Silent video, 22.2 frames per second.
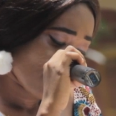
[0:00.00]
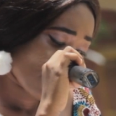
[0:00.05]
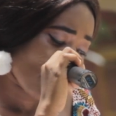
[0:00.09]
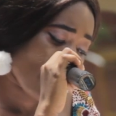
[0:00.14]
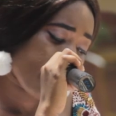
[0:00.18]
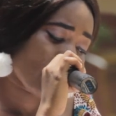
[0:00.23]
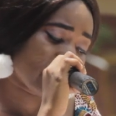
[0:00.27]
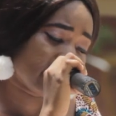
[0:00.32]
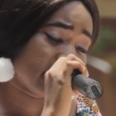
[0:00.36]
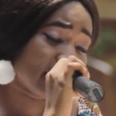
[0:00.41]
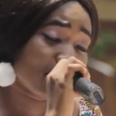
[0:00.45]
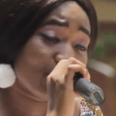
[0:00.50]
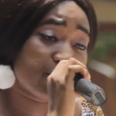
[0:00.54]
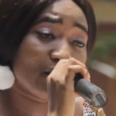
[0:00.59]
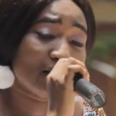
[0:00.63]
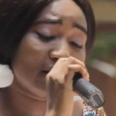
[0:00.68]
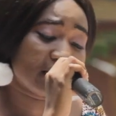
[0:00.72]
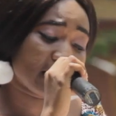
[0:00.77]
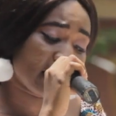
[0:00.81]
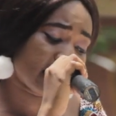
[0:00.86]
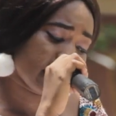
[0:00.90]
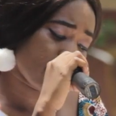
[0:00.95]
why was the
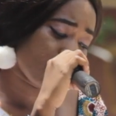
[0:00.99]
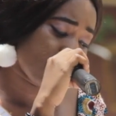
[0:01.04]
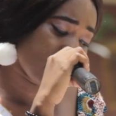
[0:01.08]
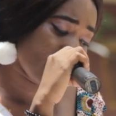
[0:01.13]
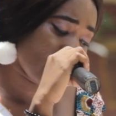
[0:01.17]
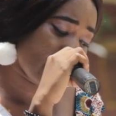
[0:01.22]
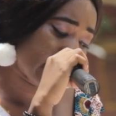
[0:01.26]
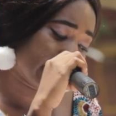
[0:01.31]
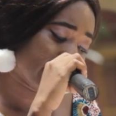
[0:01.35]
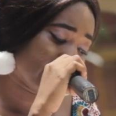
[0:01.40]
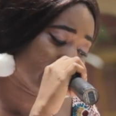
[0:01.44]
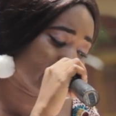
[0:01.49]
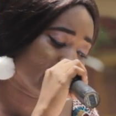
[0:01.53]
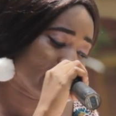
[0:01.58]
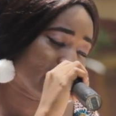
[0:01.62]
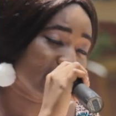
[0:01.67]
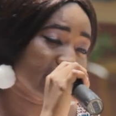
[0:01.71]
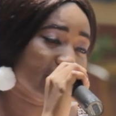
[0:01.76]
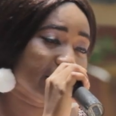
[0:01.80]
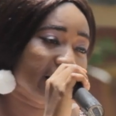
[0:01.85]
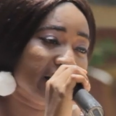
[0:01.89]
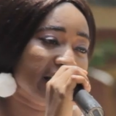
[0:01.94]
one Sunday we
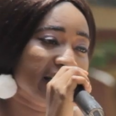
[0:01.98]
know?